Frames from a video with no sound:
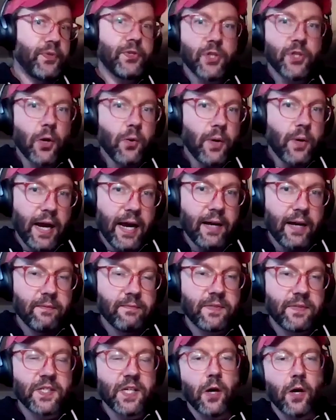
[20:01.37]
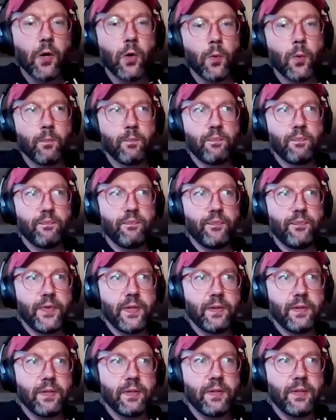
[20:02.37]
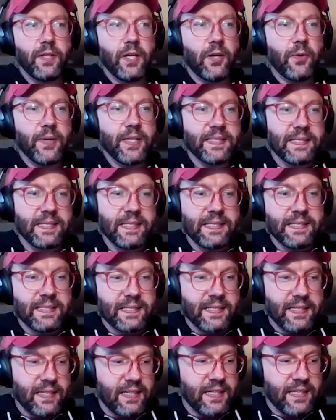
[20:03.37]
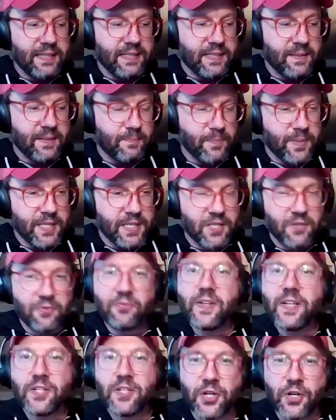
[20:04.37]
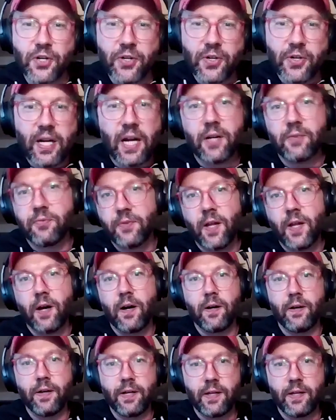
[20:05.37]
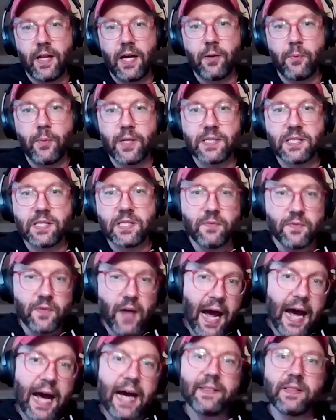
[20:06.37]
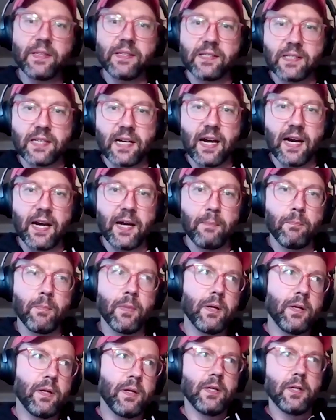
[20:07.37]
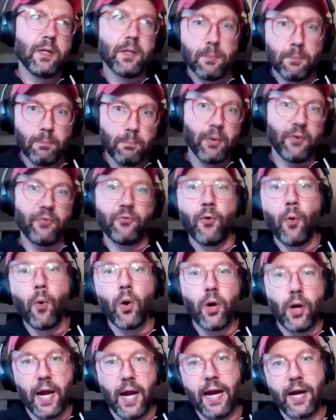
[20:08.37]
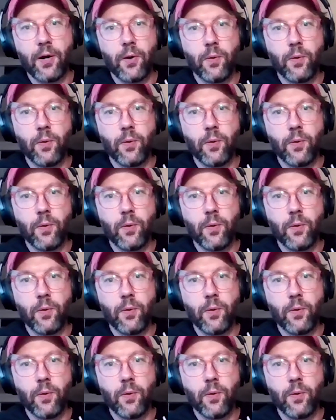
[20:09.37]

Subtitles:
don't have. So, it's it's a feature, not a flaw in a lot of ways, that you had this time before now.